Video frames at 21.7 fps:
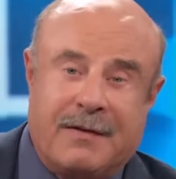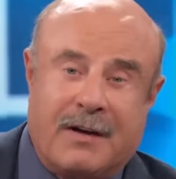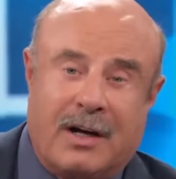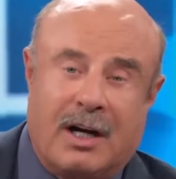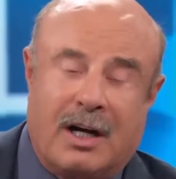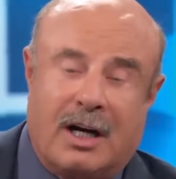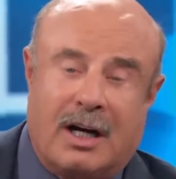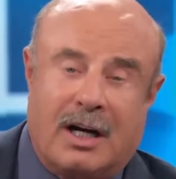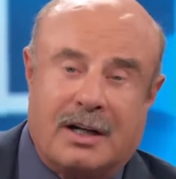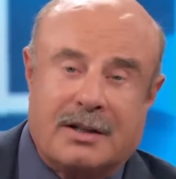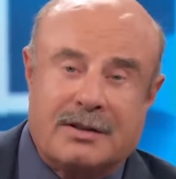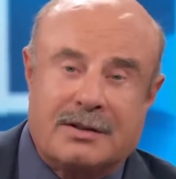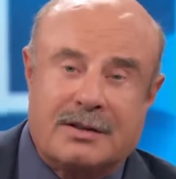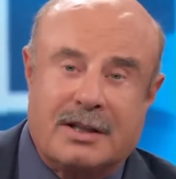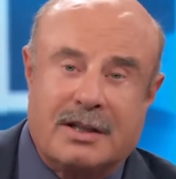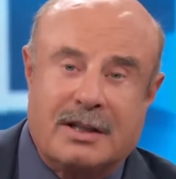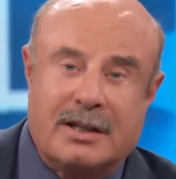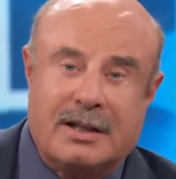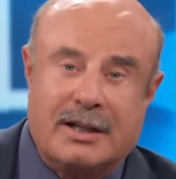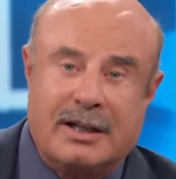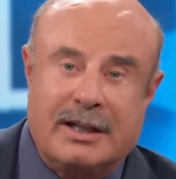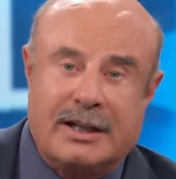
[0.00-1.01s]
flaws,
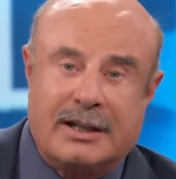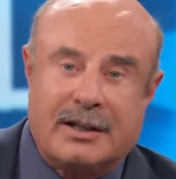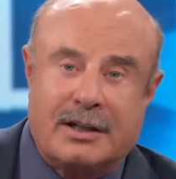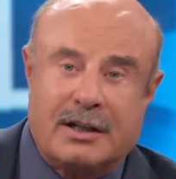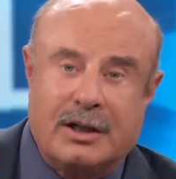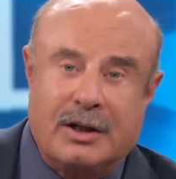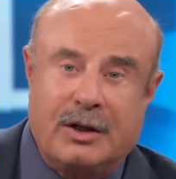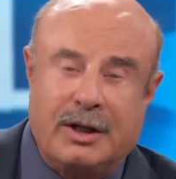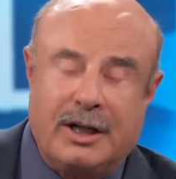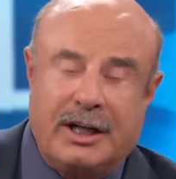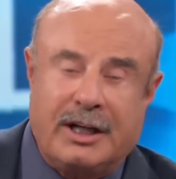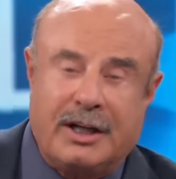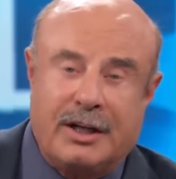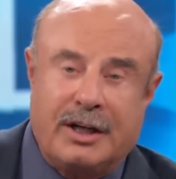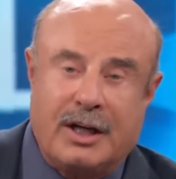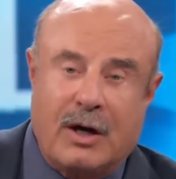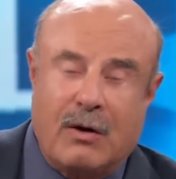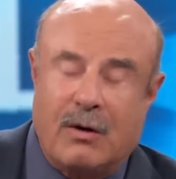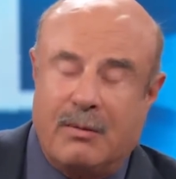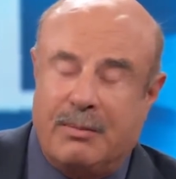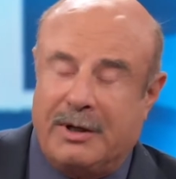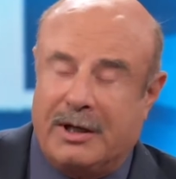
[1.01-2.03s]
including
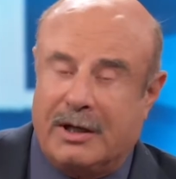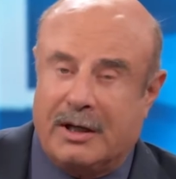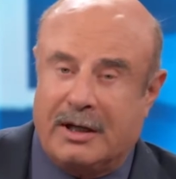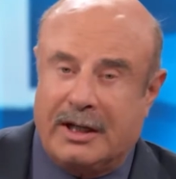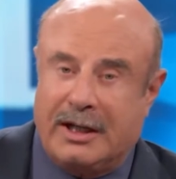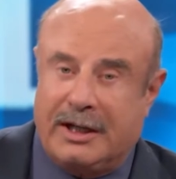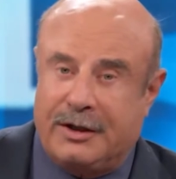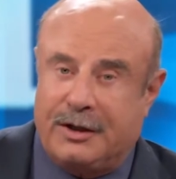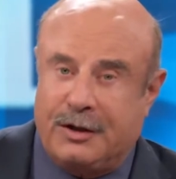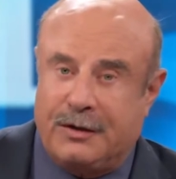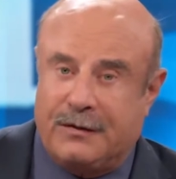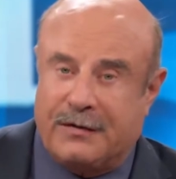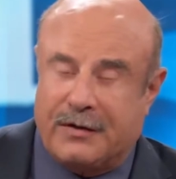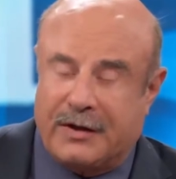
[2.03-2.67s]
no ability to